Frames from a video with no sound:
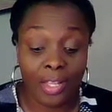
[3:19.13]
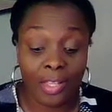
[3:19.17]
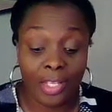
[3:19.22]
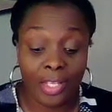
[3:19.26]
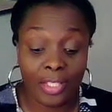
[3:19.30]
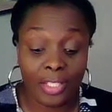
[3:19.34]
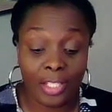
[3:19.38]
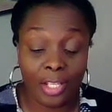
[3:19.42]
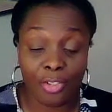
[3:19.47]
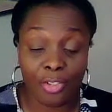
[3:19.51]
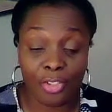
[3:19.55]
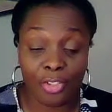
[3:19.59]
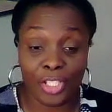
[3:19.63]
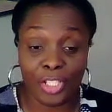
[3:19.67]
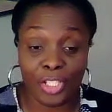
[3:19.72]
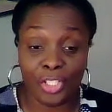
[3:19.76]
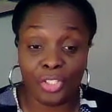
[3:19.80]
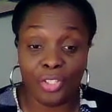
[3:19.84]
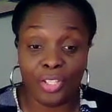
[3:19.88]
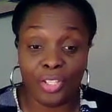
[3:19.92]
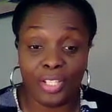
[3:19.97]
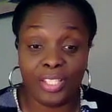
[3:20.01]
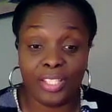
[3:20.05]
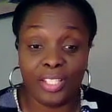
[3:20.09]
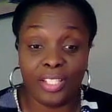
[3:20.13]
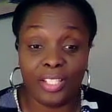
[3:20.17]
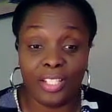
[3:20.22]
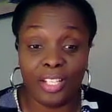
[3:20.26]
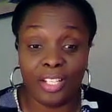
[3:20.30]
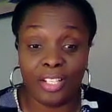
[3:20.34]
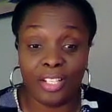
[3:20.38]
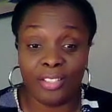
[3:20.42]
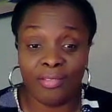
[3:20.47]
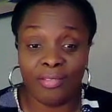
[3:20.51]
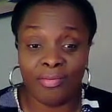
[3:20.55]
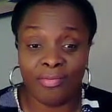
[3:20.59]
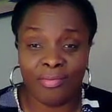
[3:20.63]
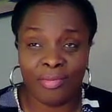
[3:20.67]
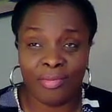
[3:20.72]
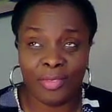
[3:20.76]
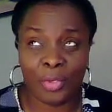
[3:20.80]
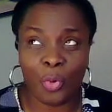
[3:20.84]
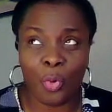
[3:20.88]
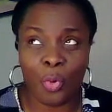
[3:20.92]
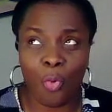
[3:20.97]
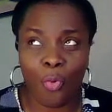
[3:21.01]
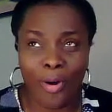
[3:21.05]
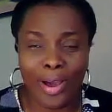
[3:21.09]
That sounds interesting and
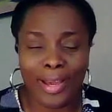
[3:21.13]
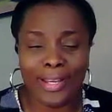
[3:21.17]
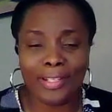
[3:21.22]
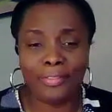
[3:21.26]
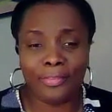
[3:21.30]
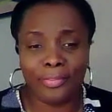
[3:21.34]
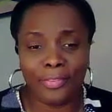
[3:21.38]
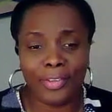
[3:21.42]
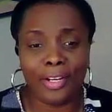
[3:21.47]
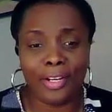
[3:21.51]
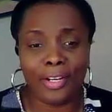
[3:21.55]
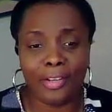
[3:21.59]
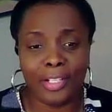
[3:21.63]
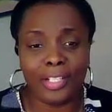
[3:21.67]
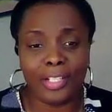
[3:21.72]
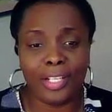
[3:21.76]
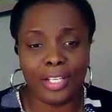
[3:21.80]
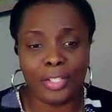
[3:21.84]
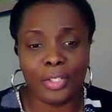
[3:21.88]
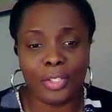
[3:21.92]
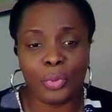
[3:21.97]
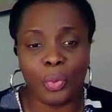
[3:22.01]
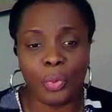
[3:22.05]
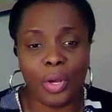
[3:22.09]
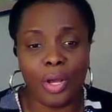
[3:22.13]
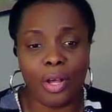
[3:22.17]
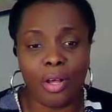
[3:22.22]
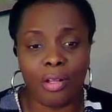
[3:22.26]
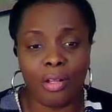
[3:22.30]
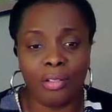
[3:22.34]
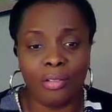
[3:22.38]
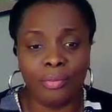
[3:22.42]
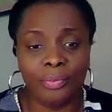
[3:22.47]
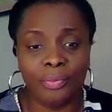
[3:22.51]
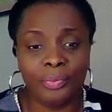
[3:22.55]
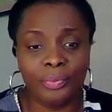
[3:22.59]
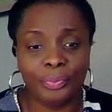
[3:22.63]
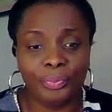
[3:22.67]
quite varied as well.